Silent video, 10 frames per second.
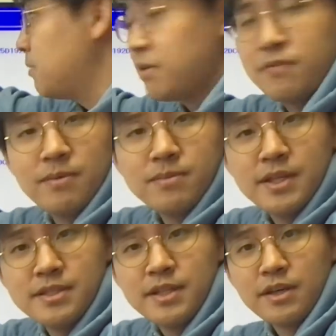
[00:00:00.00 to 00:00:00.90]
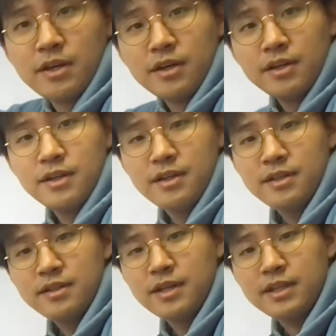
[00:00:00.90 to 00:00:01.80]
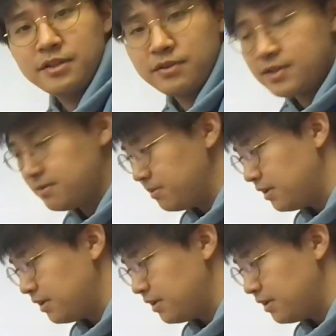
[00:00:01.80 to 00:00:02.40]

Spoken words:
from the SD card, not the USB,